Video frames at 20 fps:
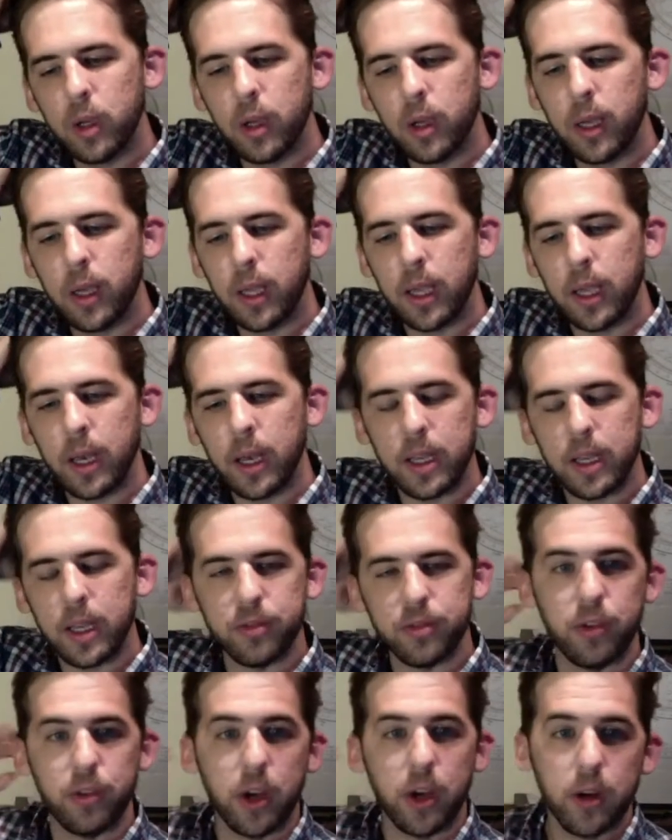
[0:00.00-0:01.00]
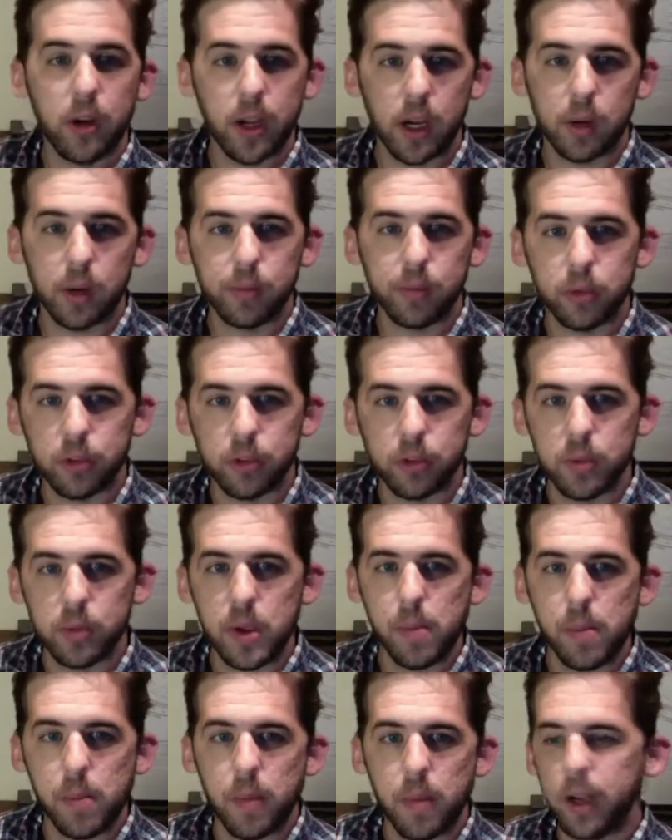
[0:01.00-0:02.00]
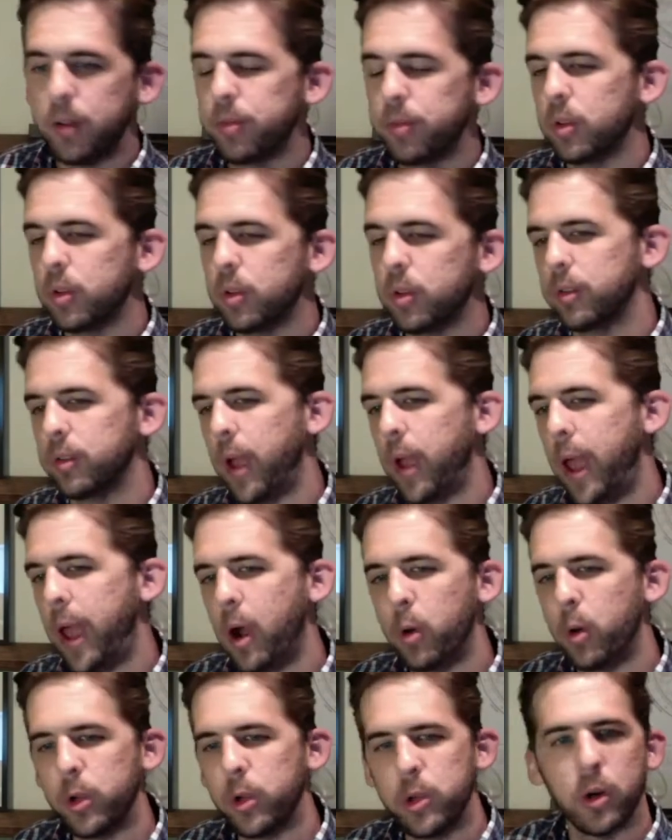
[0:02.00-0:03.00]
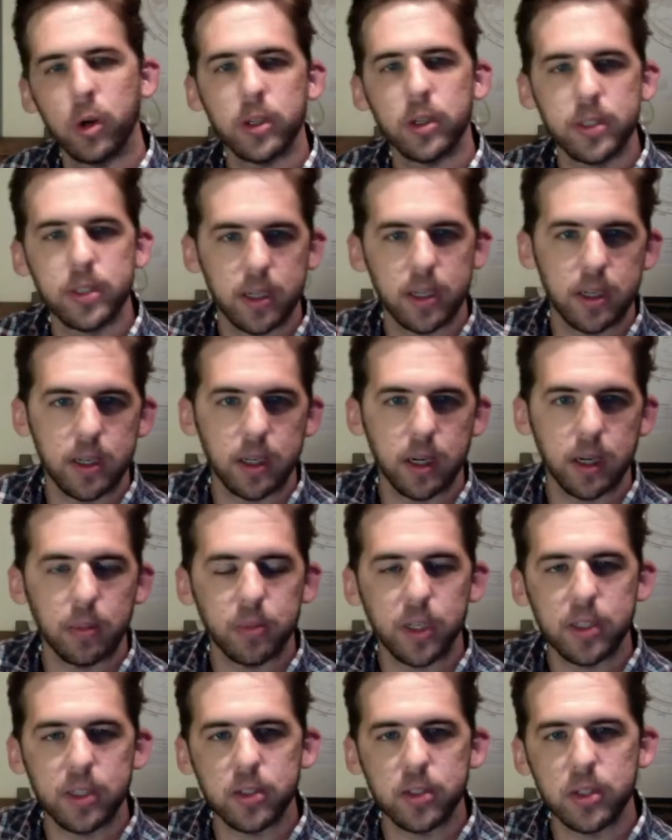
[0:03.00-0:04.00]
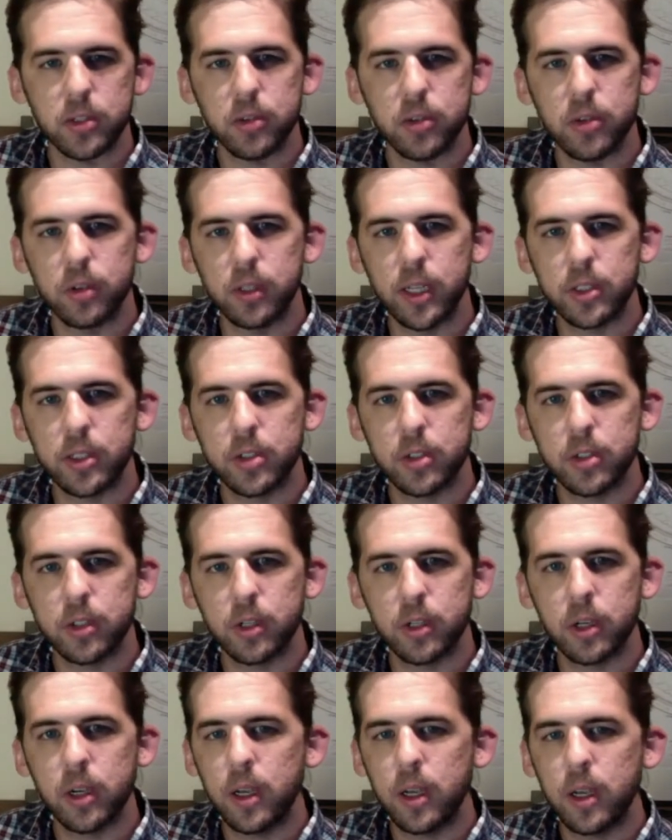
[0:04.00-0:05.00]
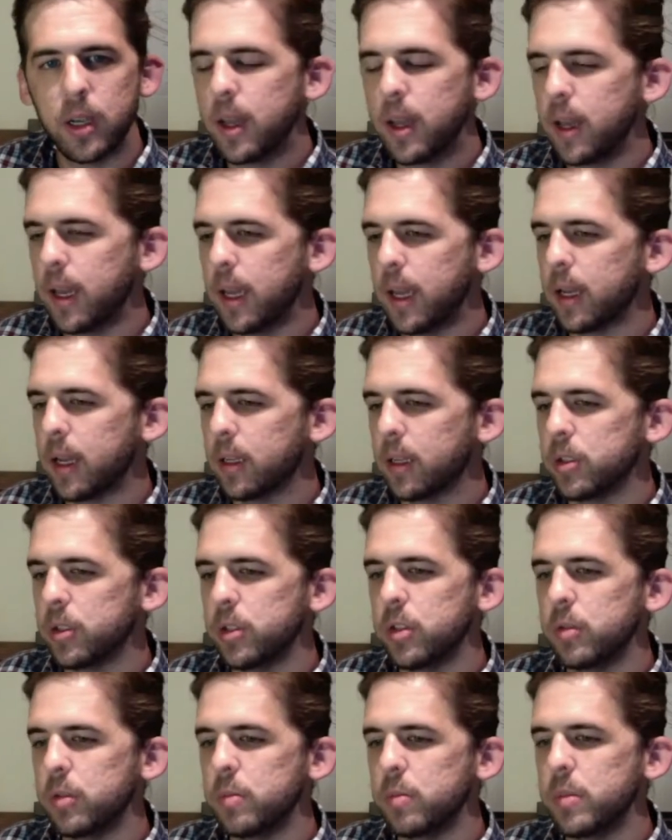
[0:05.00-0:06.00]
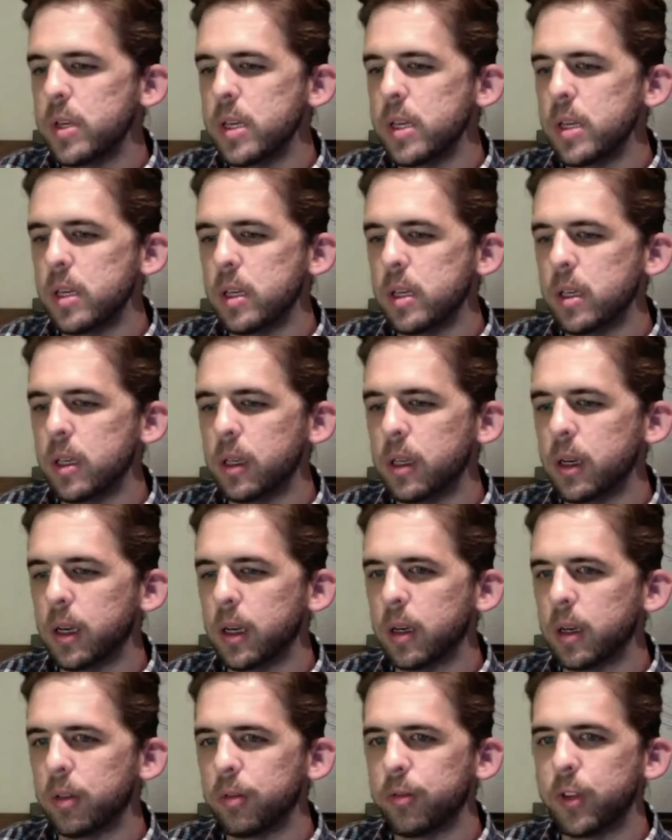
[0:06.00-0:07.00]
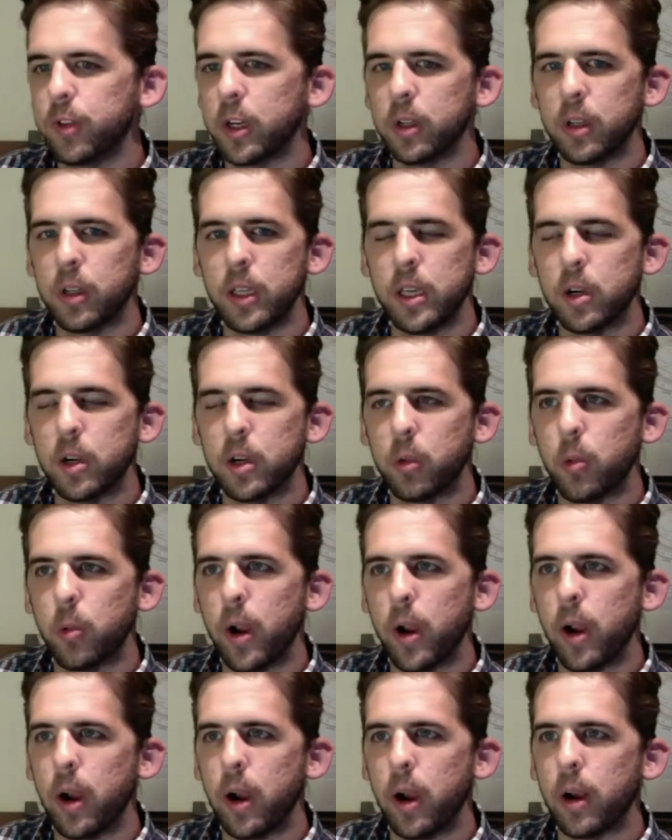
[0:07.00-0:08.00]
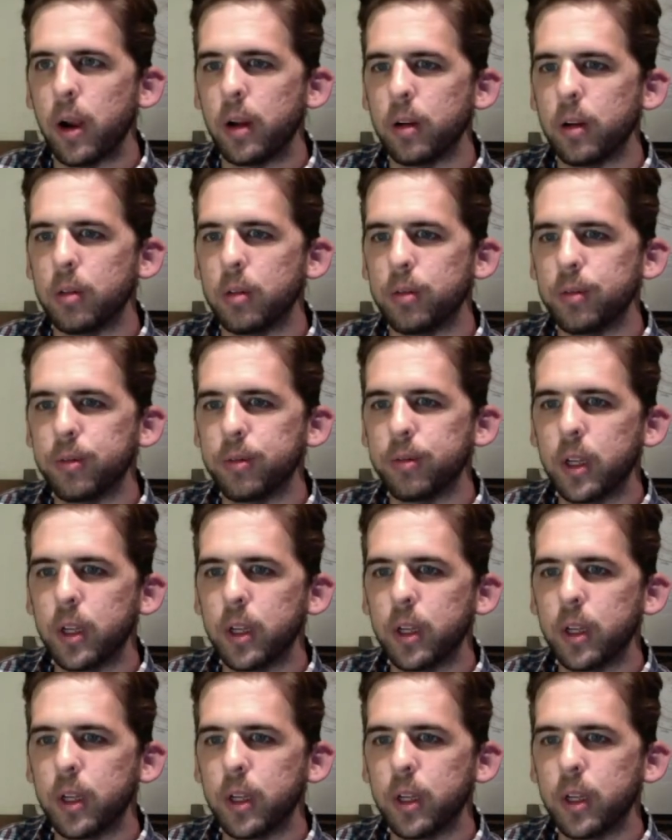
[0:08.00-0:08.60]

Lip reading: it is very helpful to be mindful of how you are sending updates into the cluster and to be fairly aware of